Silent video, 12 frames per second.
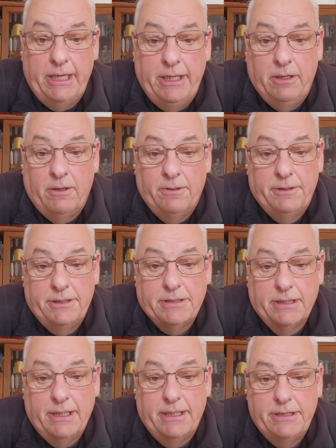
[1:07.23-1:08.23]
on this
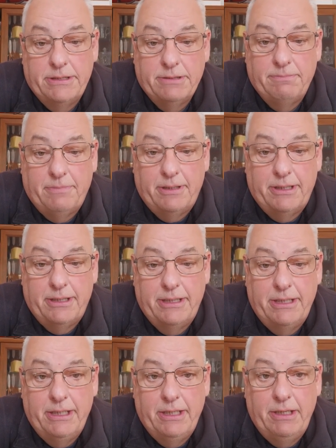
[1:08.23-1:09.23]
occasion,
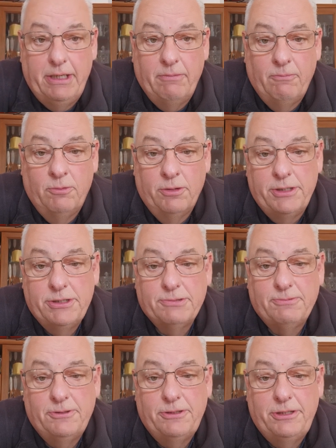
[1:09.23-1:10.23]
my worries
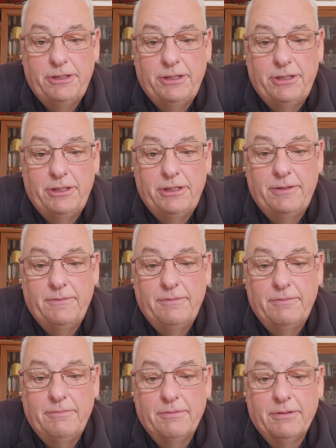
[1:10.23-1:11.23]
were
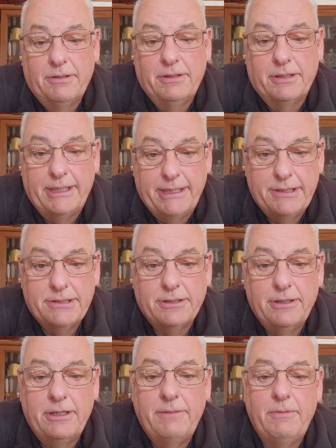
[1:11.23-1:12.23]
correct,
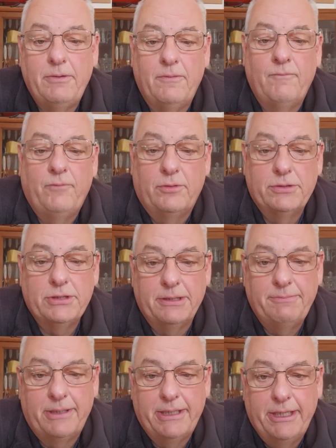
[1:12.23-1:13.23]
and
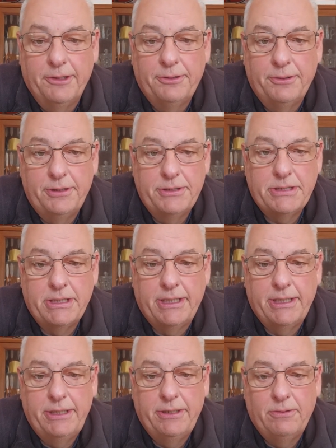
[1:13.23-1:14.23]
unfortunately, my
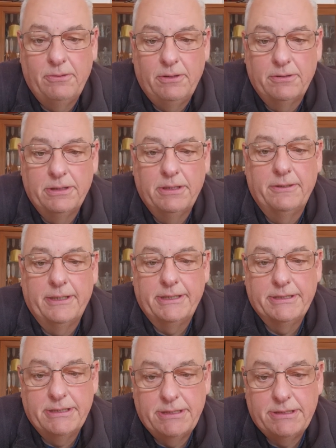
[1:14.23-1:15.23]
L39 no longer
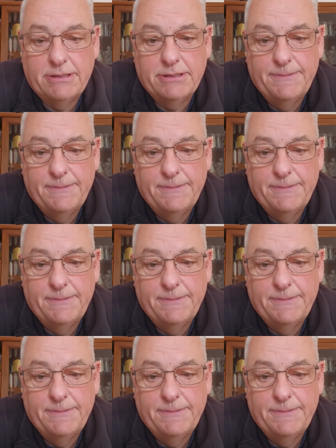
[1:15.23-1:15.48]
exists.